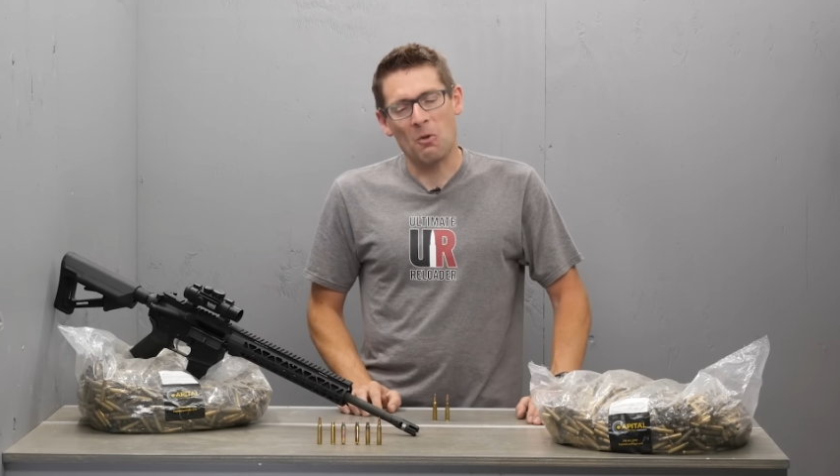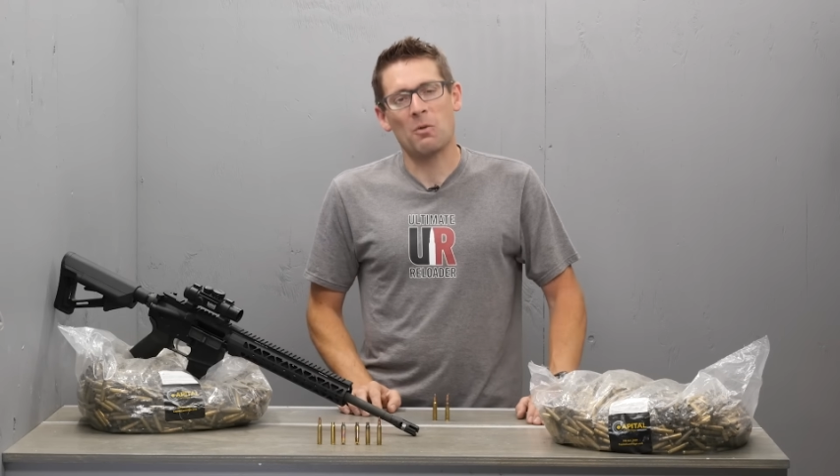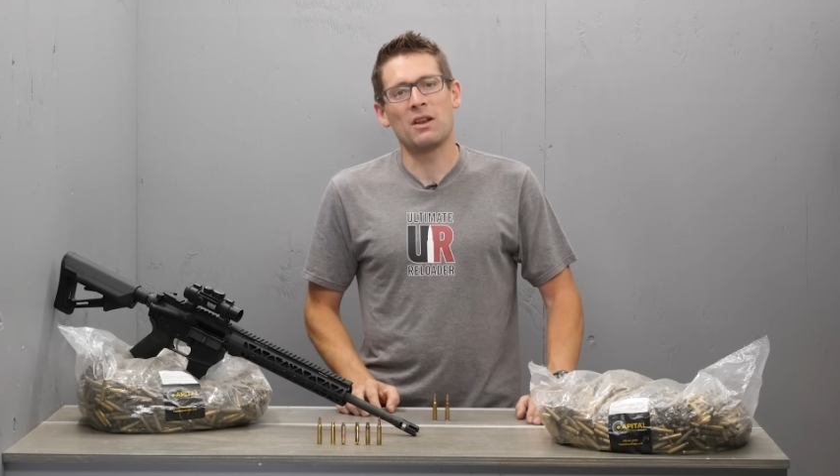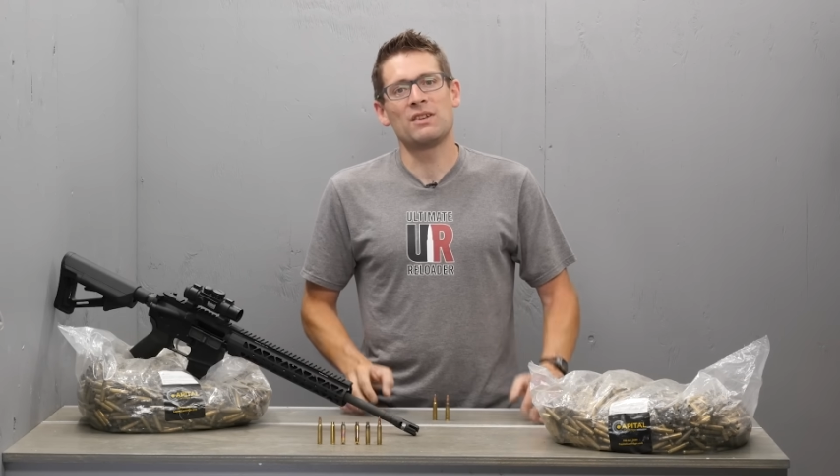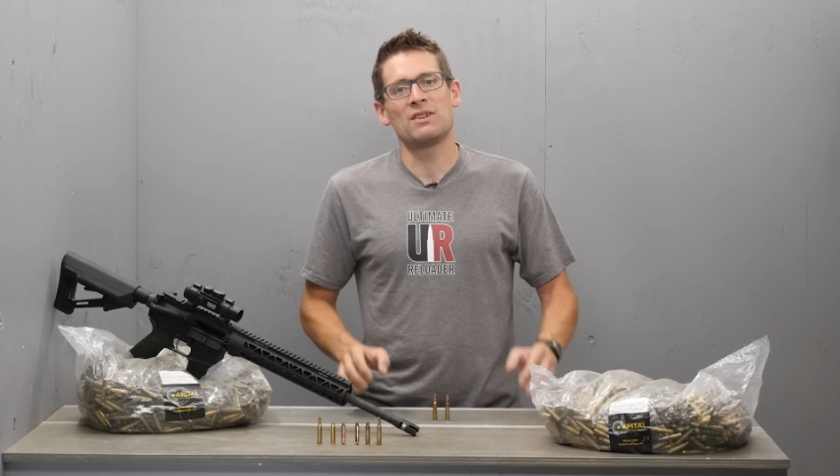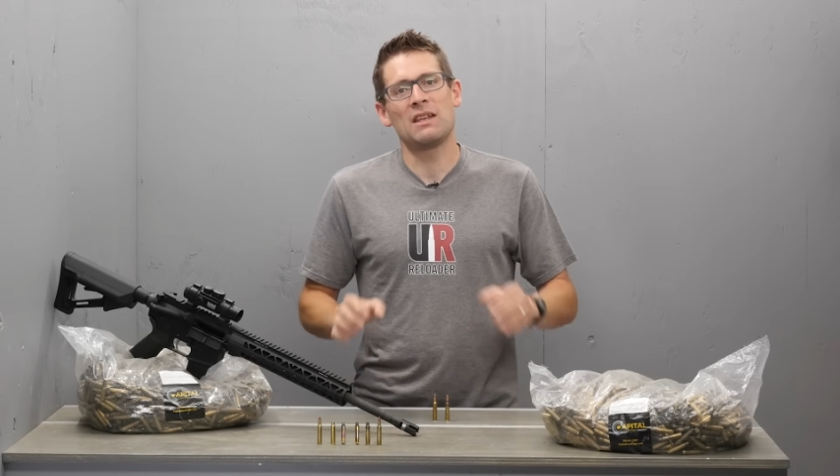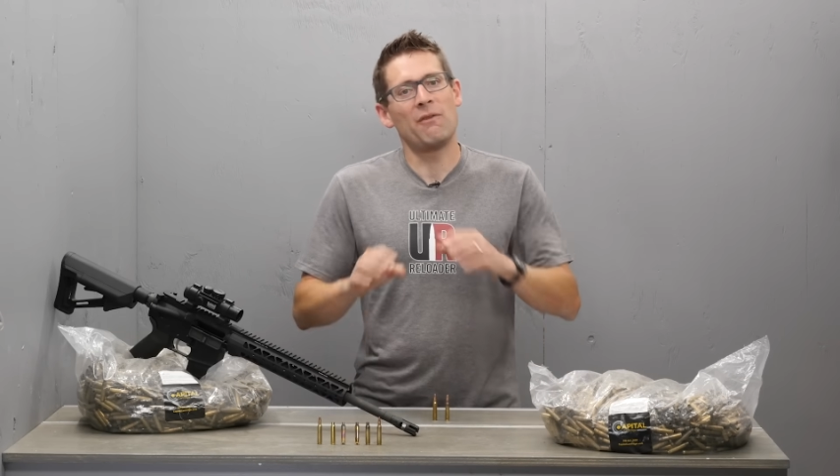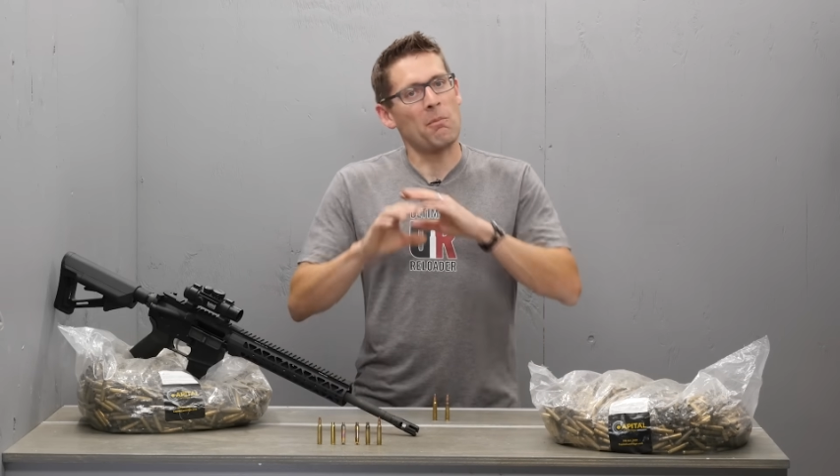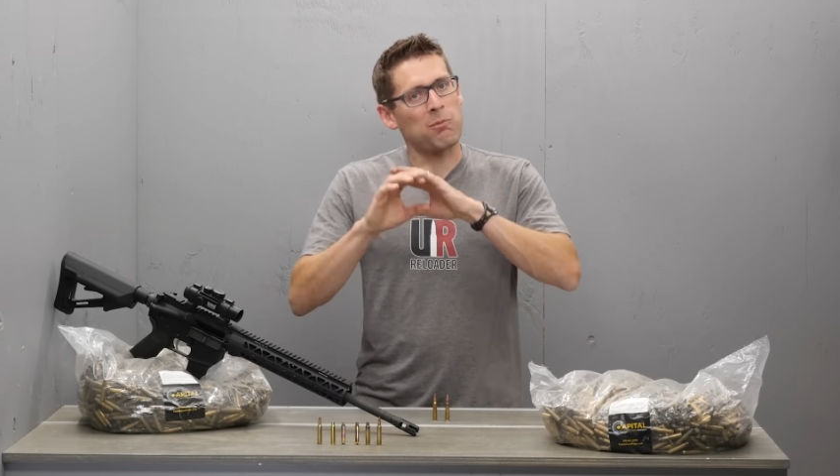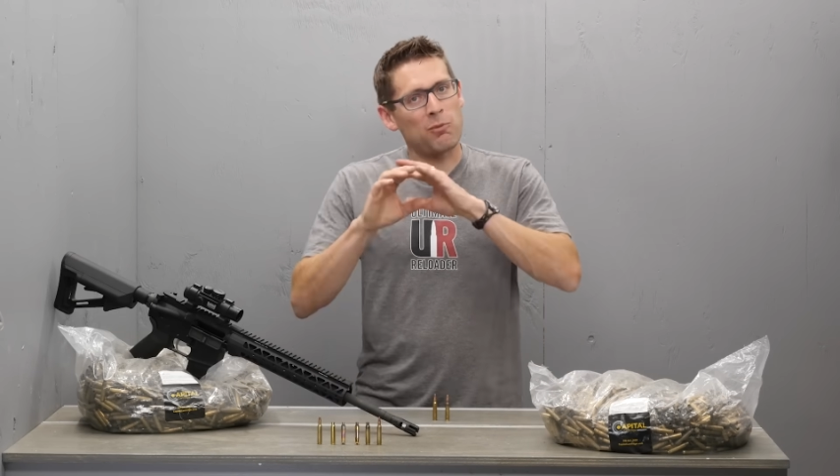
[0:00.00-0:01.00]
we're going to give
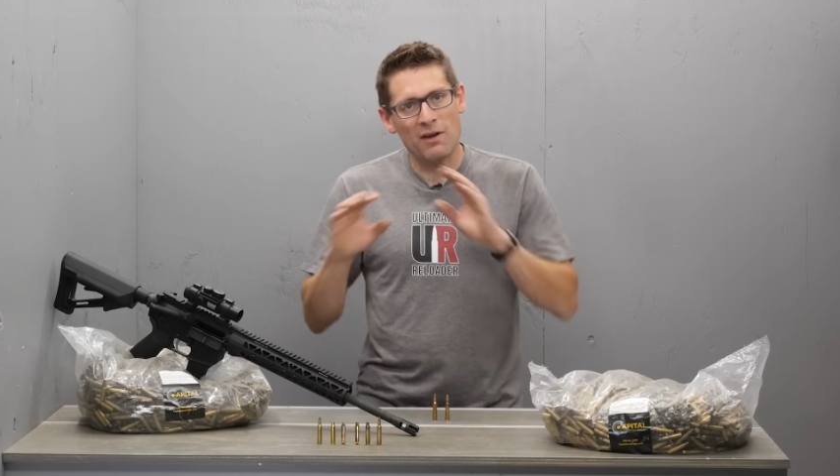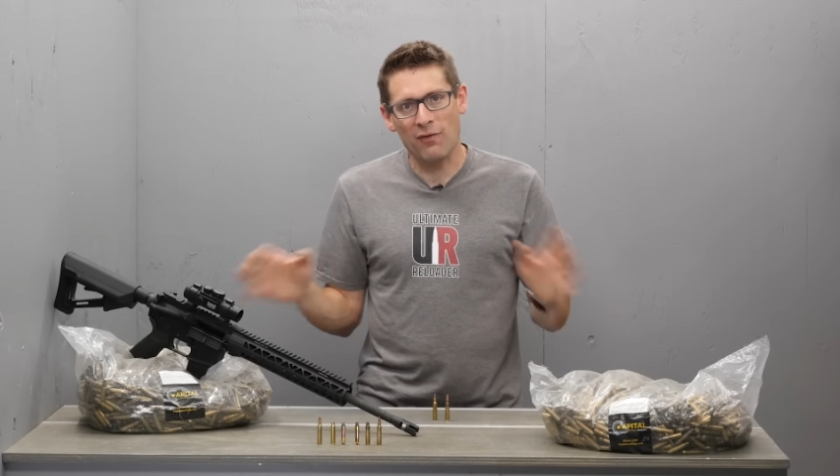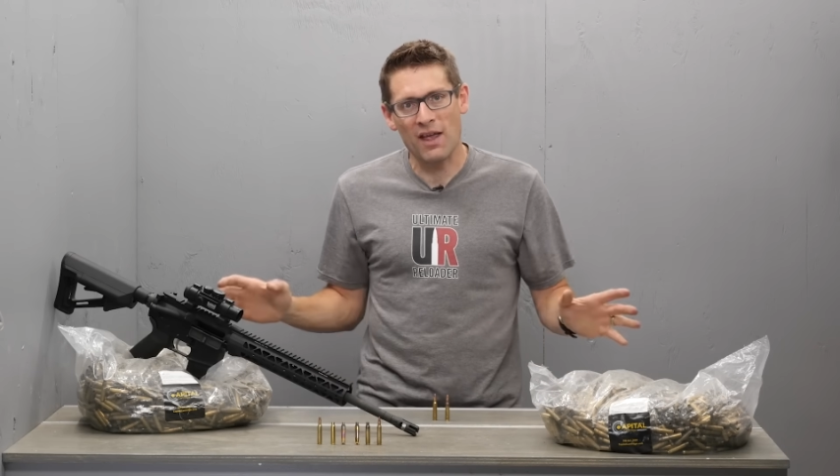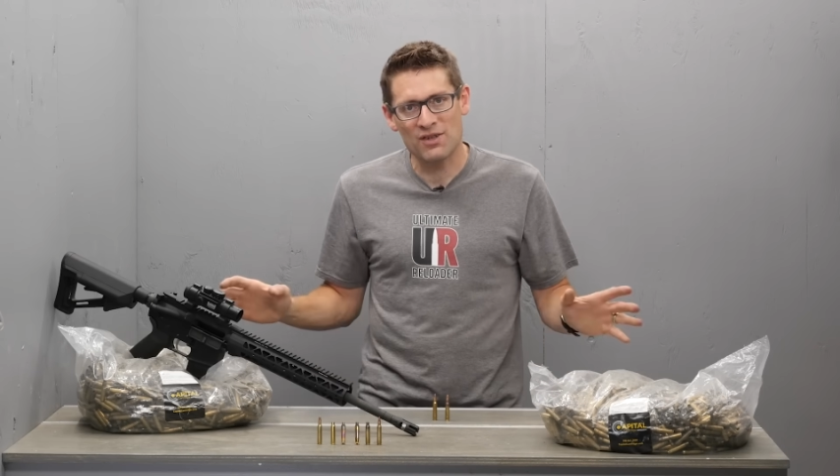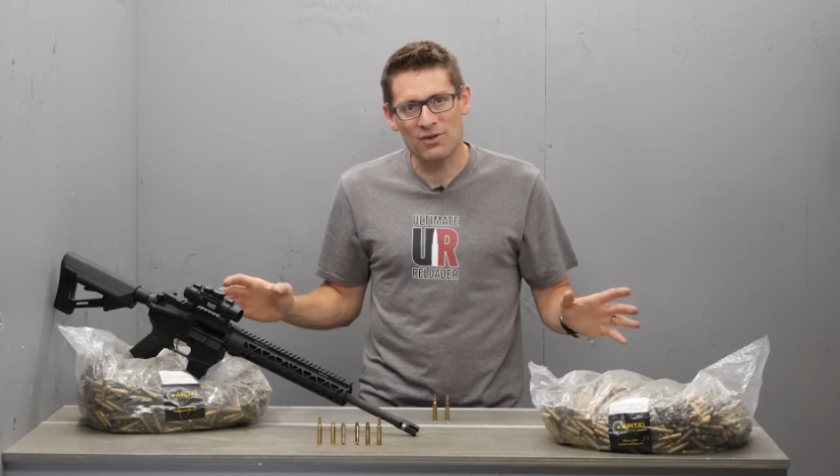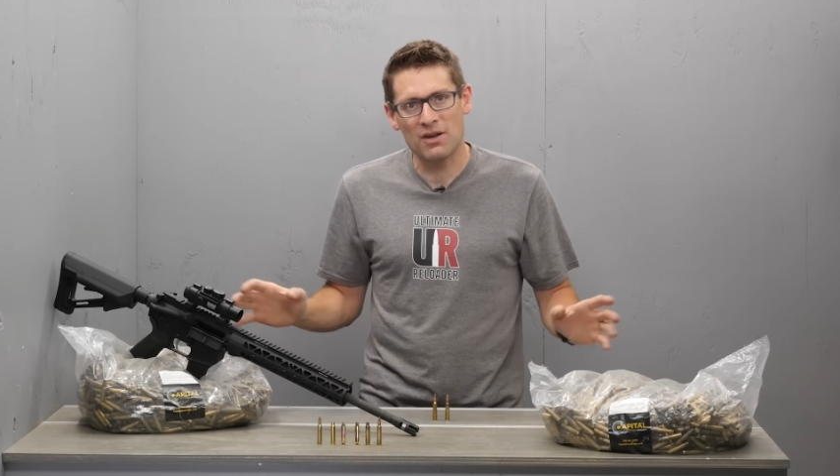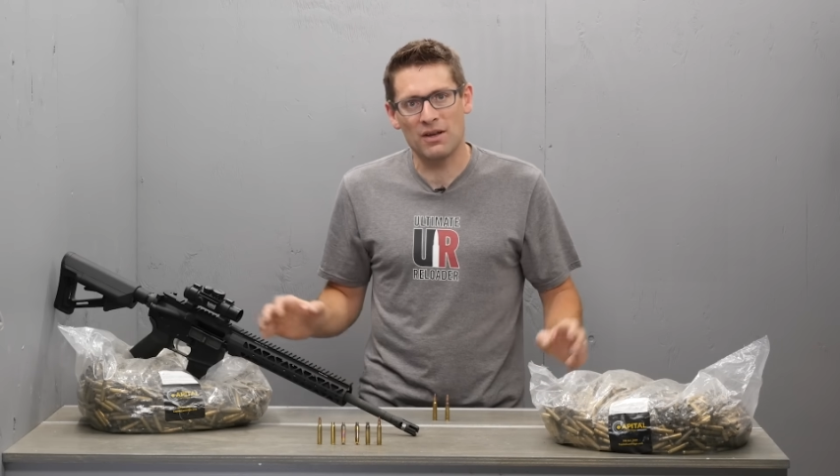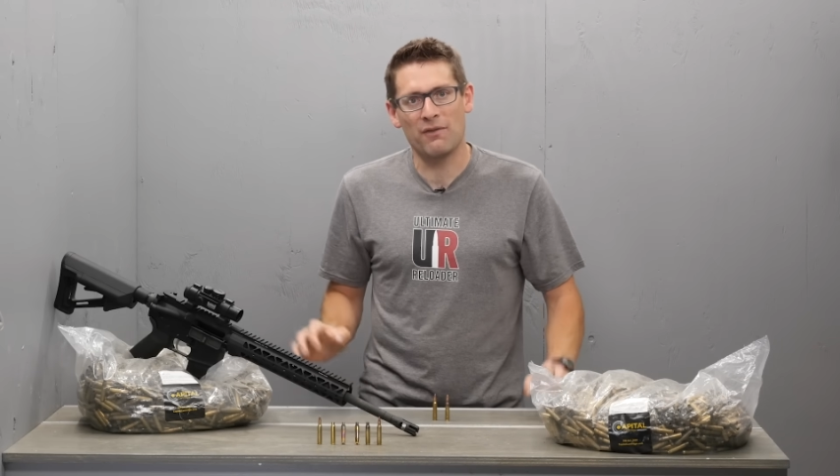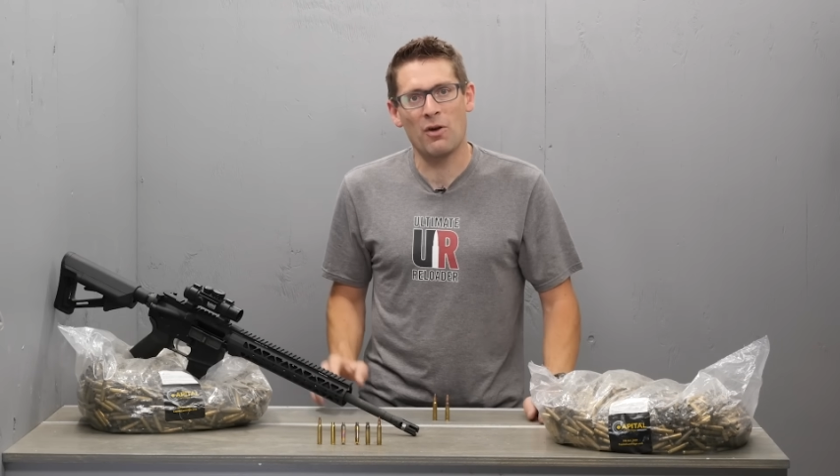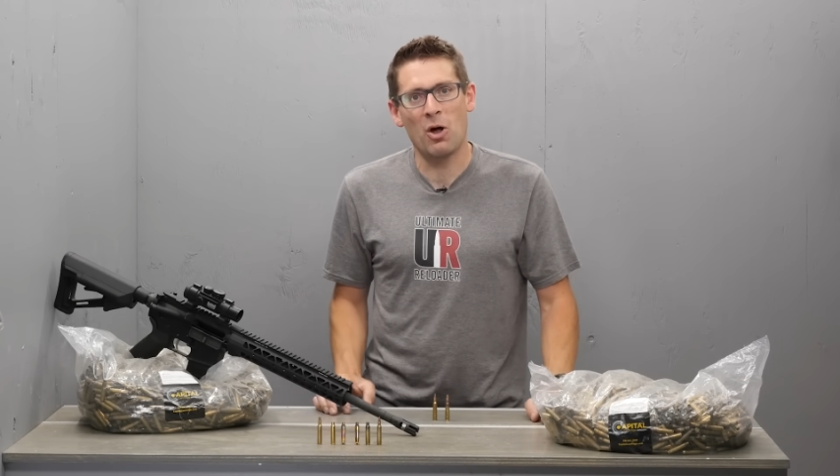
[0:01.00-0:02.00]
a brief history of the
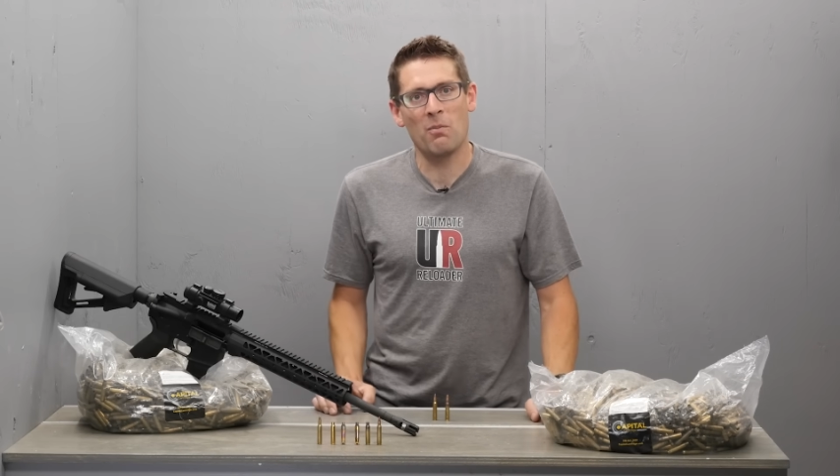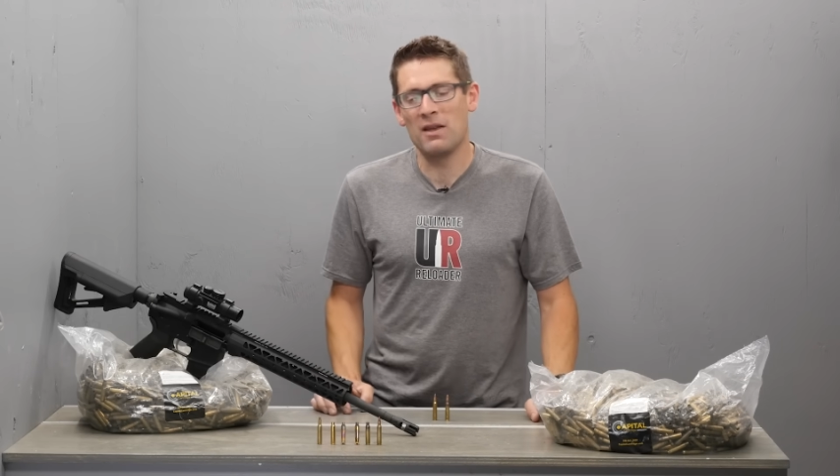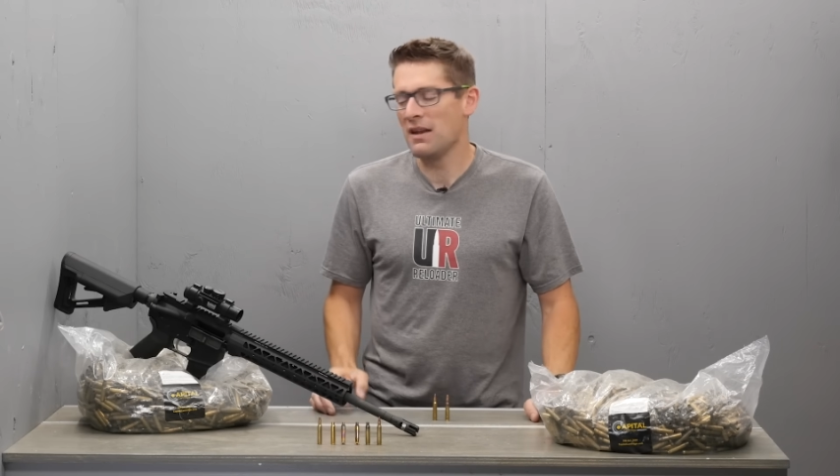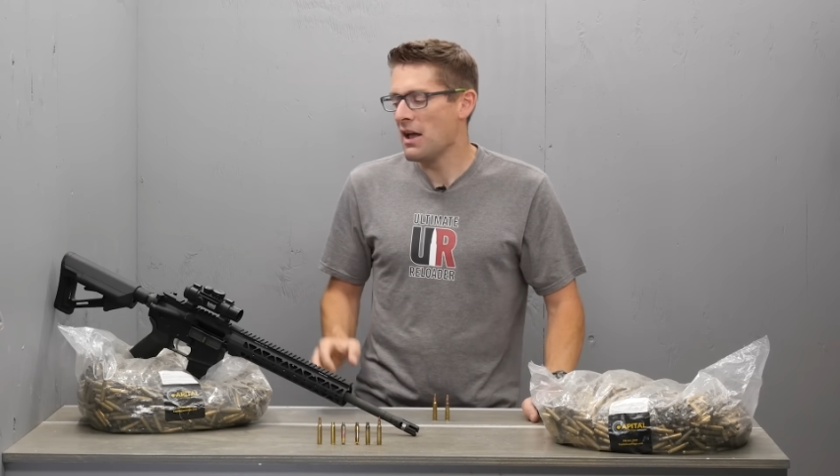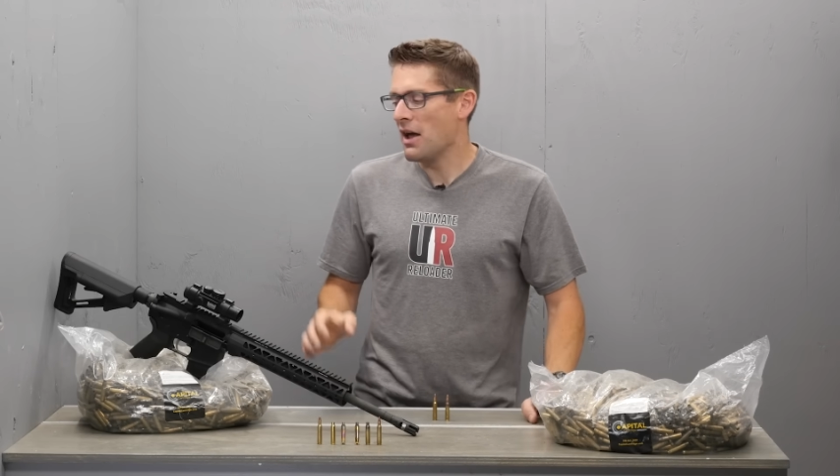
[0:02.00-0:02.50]
development